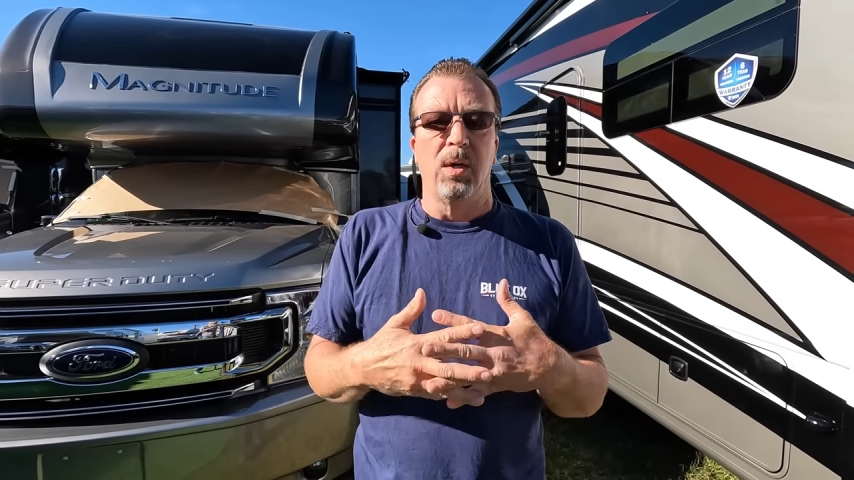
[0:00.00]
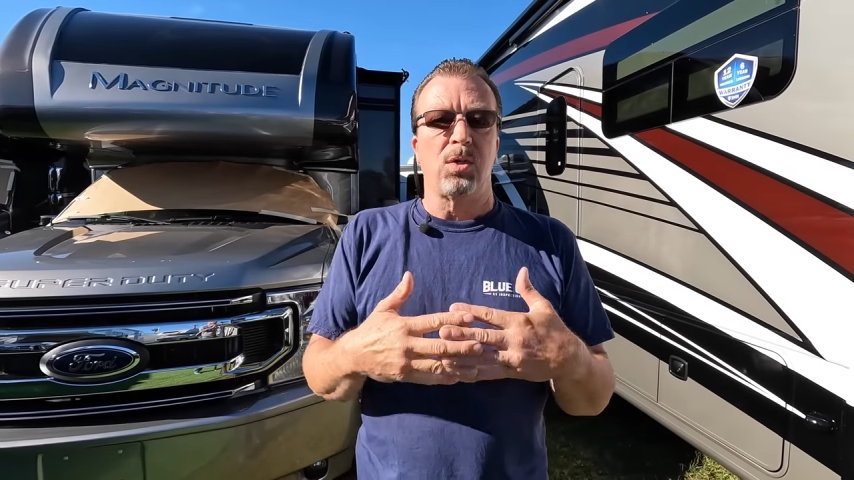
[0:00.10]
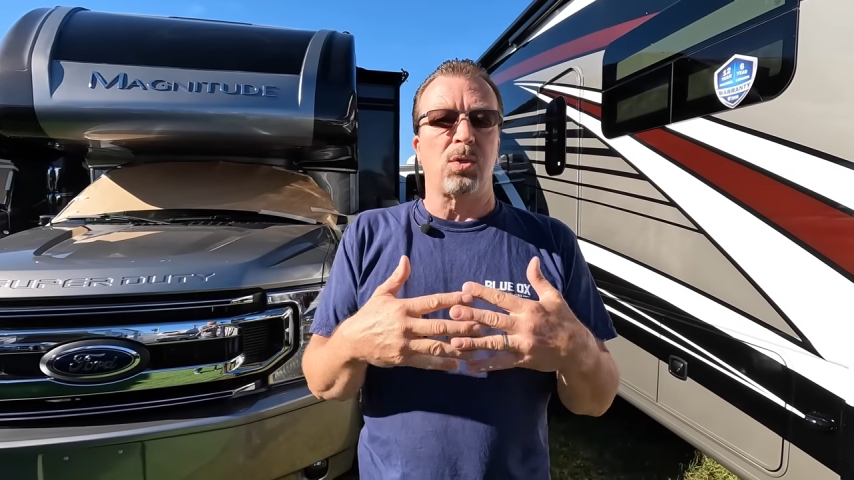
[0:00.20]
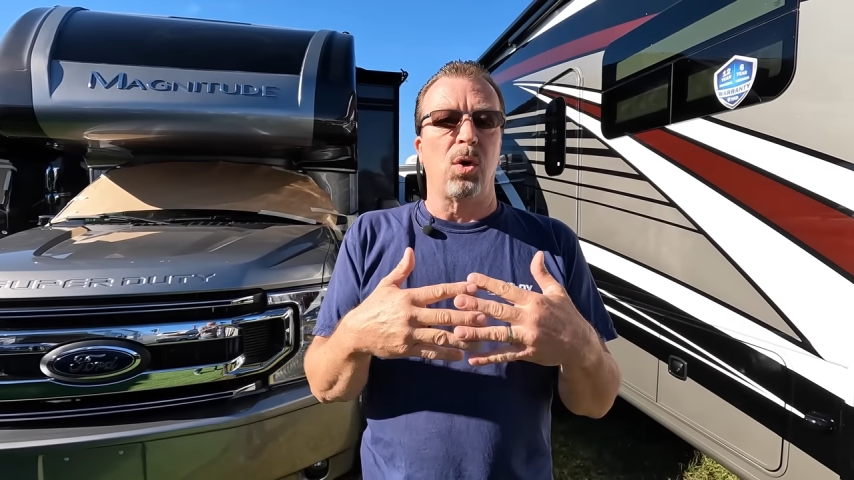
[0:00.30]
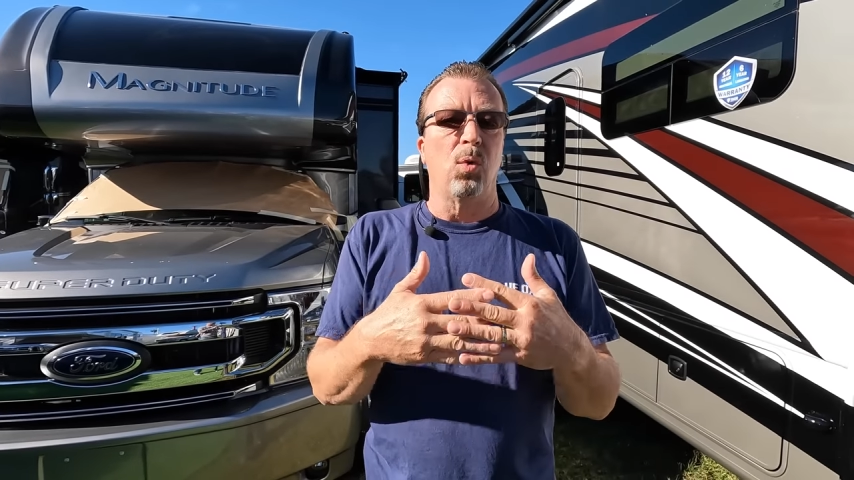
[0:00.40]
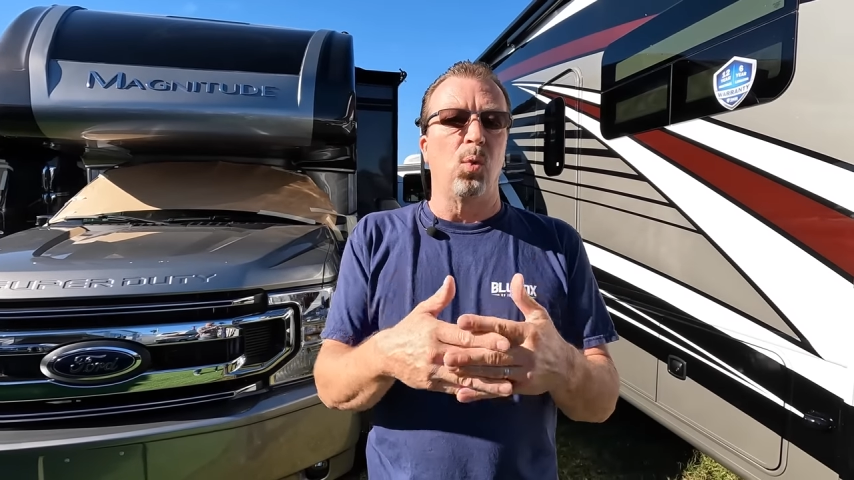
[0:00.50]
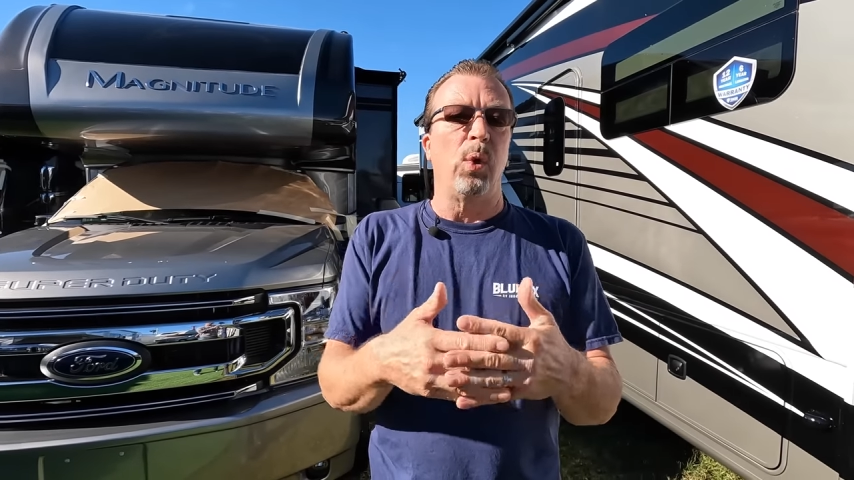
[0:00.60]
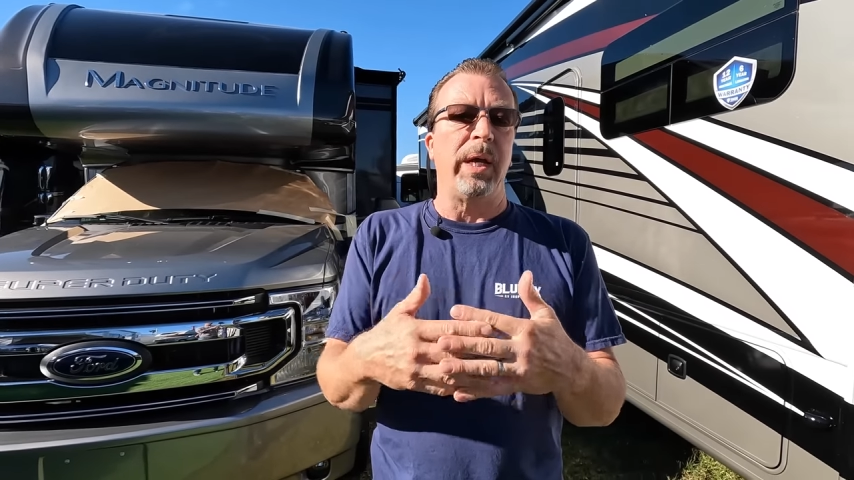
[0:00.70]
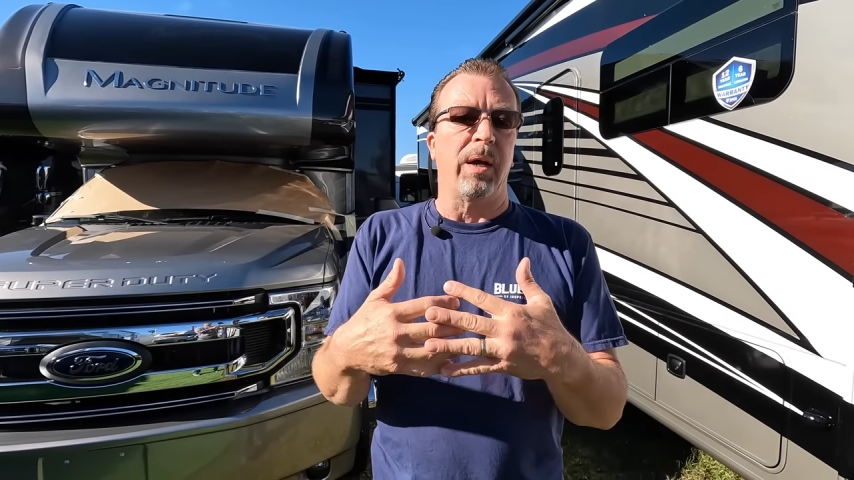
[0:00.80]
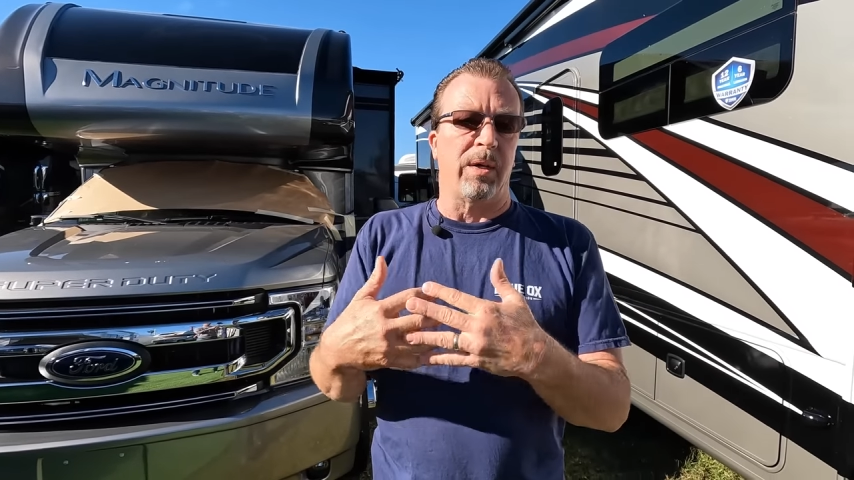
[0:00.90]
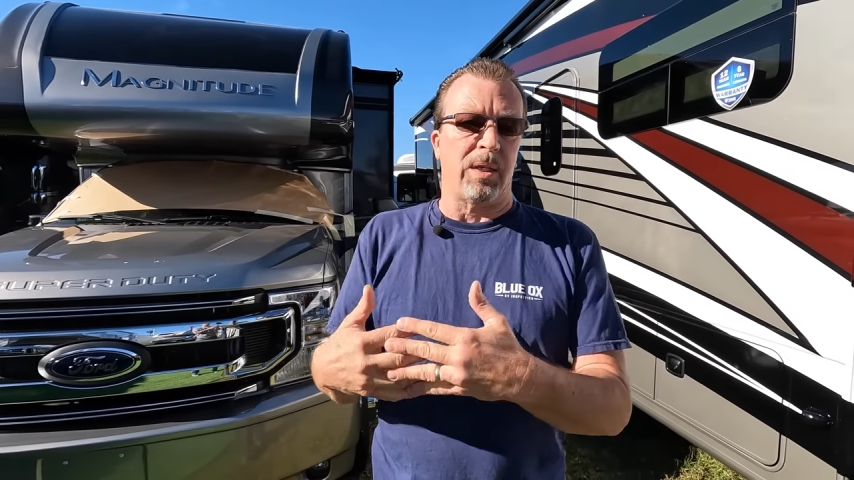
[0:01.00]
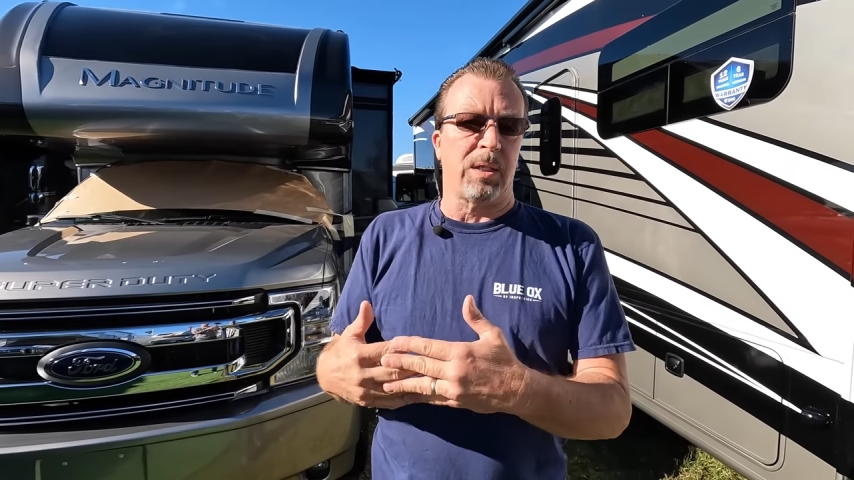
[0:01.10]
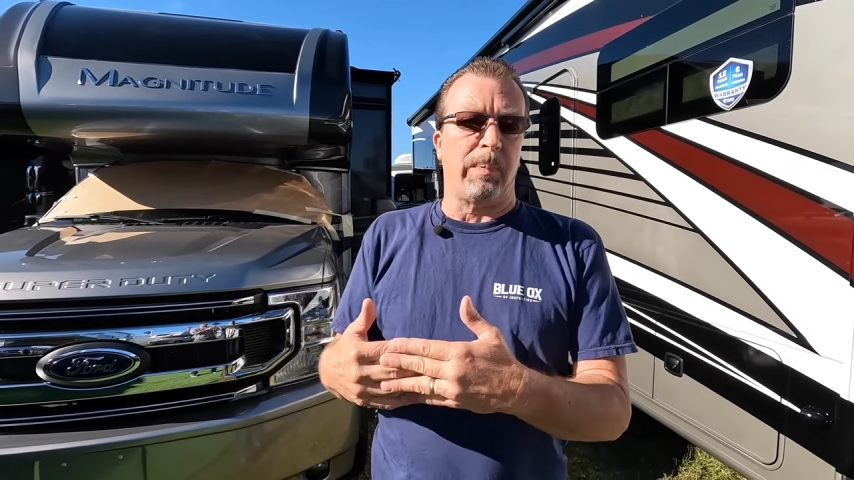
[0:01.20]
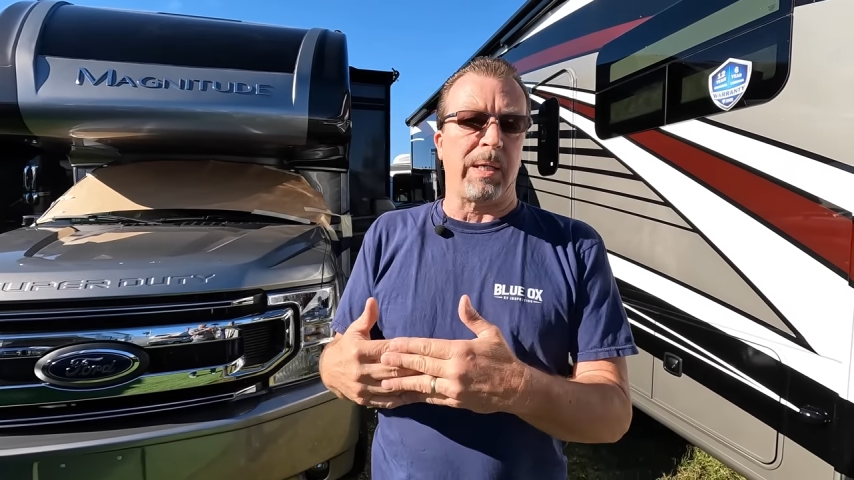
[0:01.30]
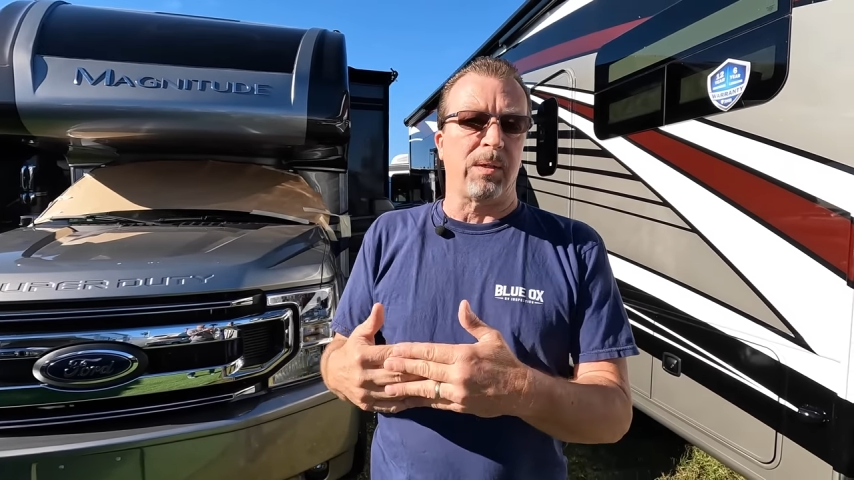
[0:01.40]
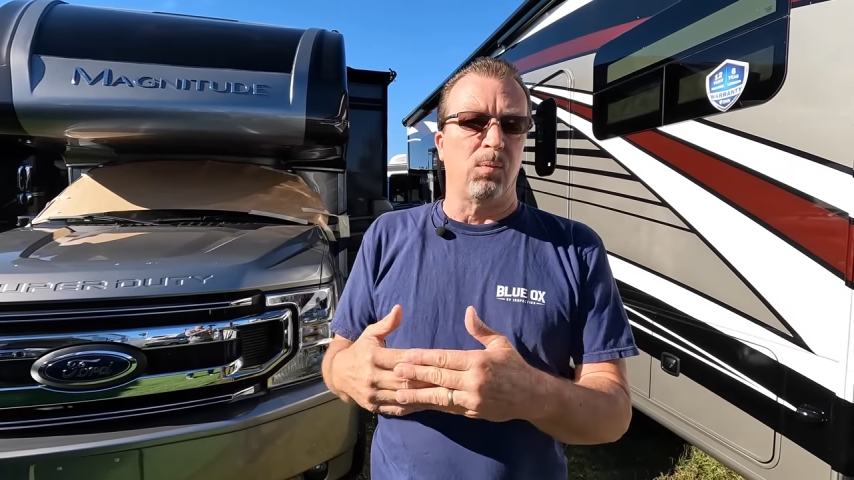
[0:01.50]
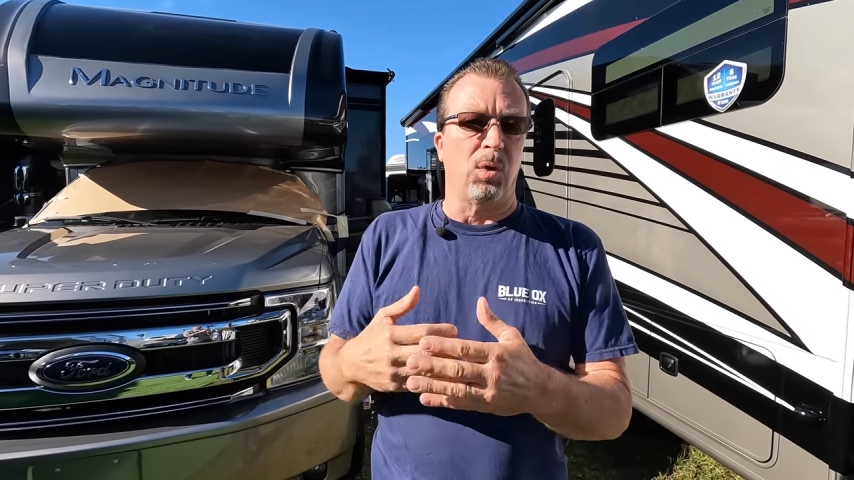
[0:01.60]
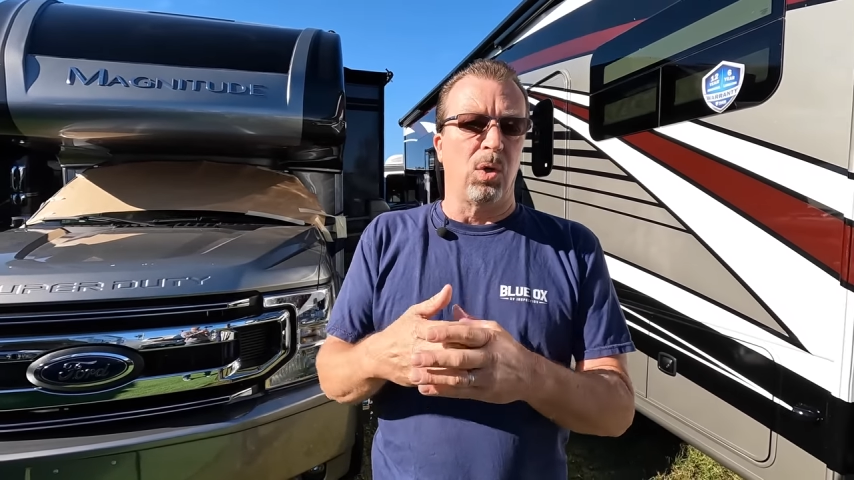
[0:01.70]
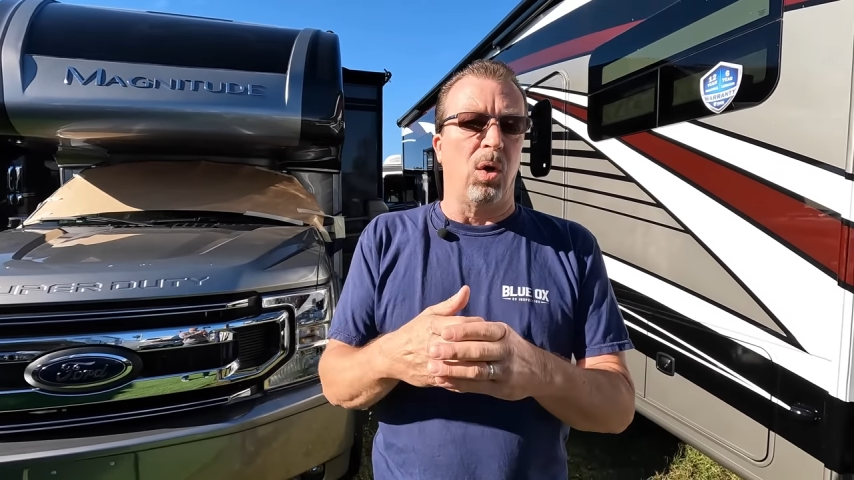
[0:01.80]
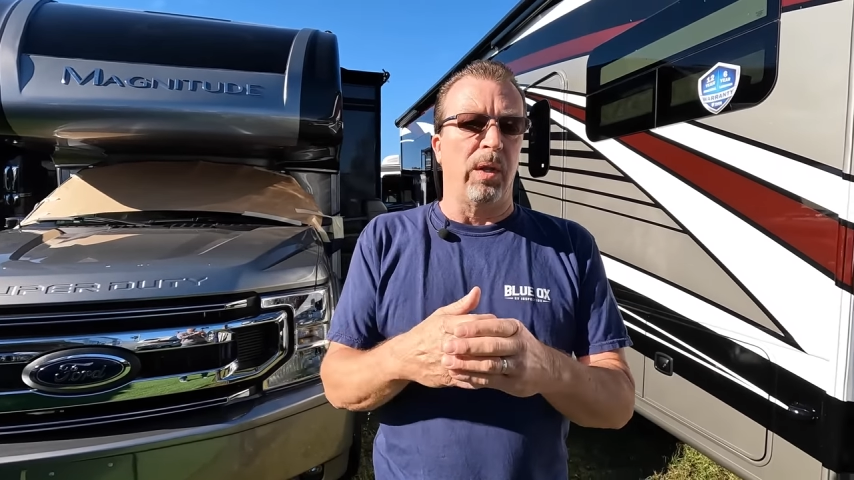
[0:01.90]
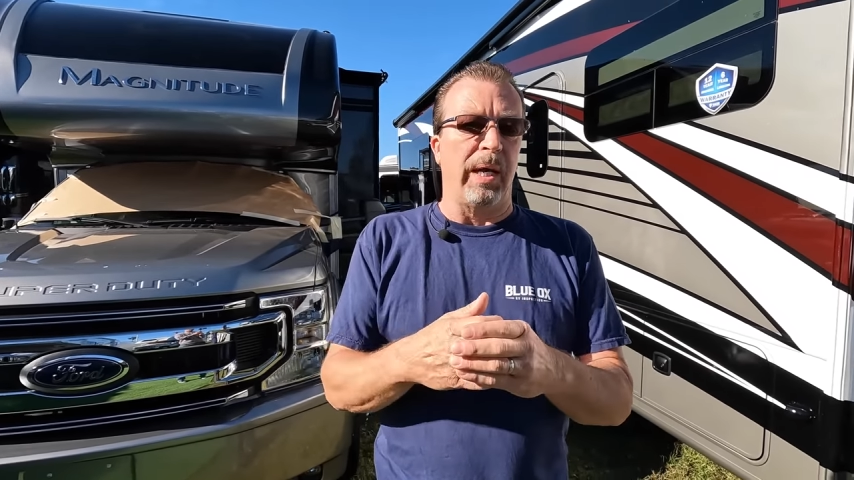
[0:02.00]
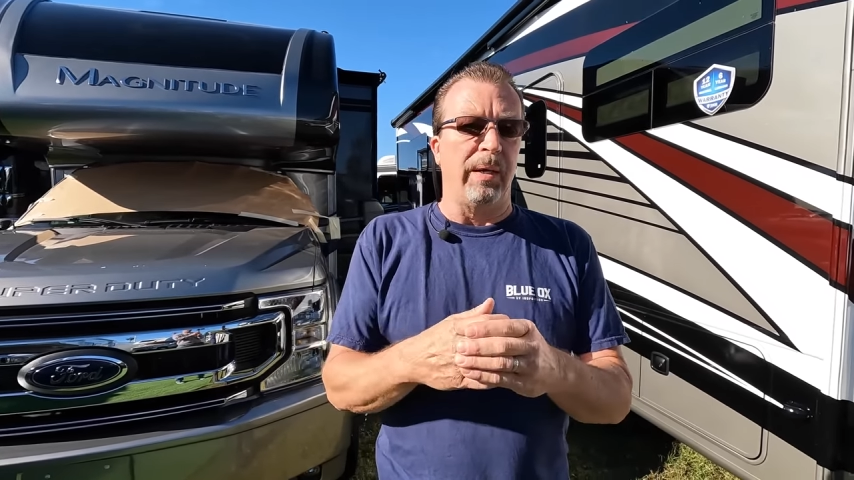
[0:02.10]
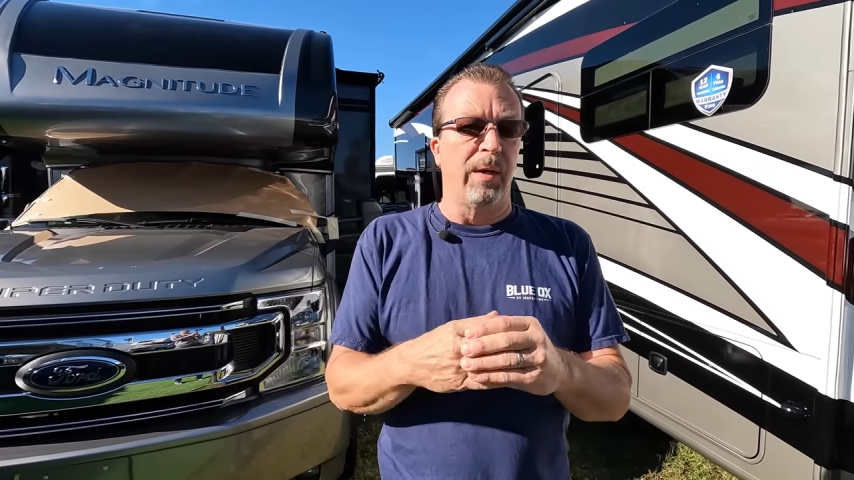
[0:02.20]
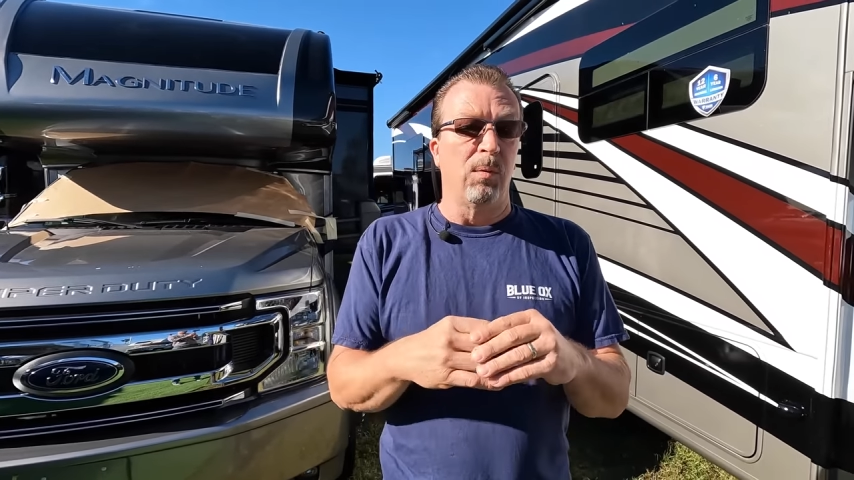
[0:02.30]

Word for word: So we on an inspection will call that